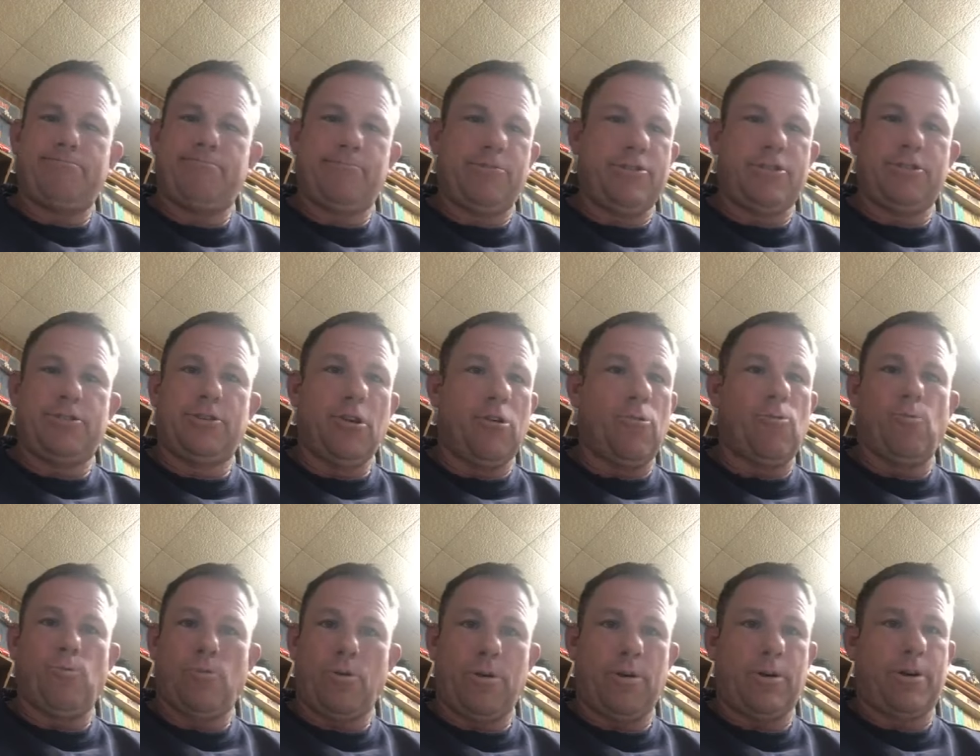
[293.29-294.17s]
just
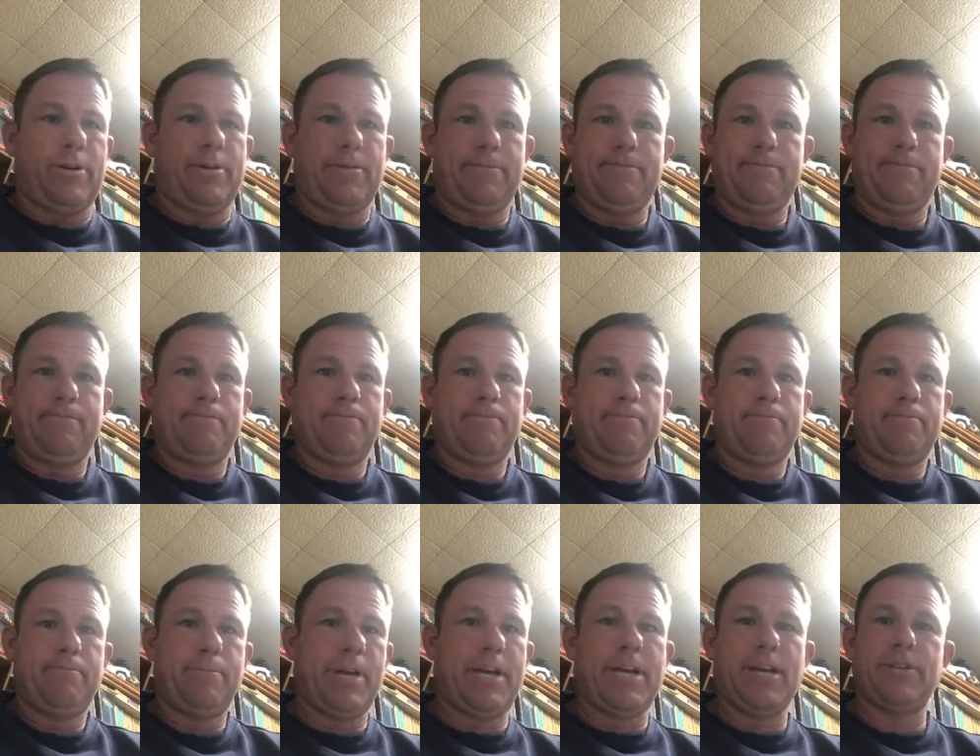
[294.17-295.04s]
don't work.
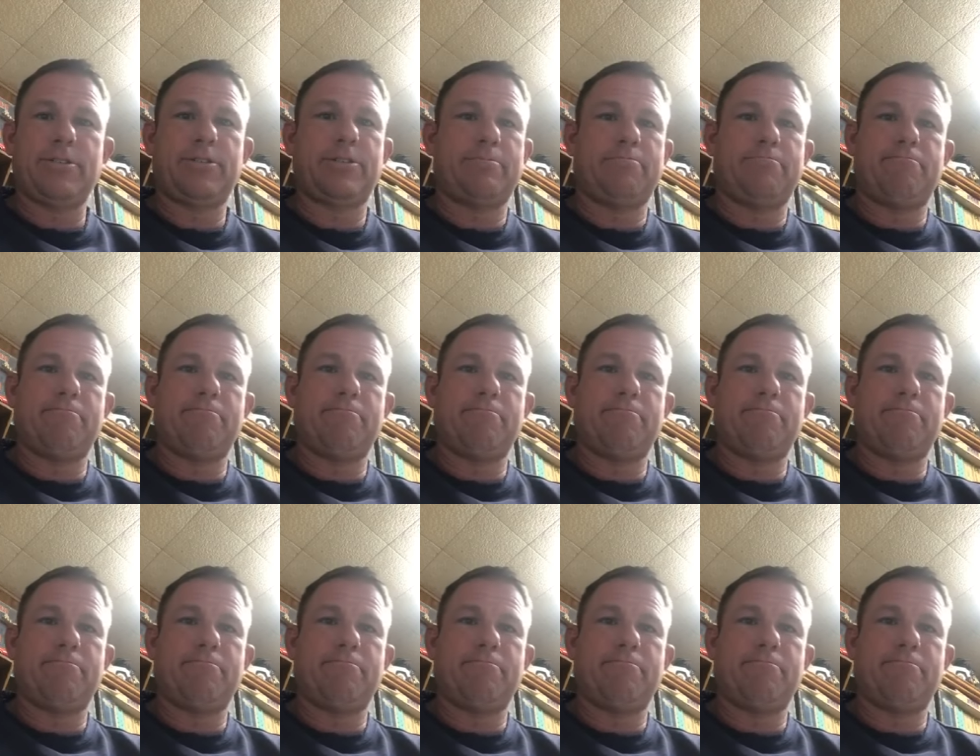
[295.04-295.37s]
Because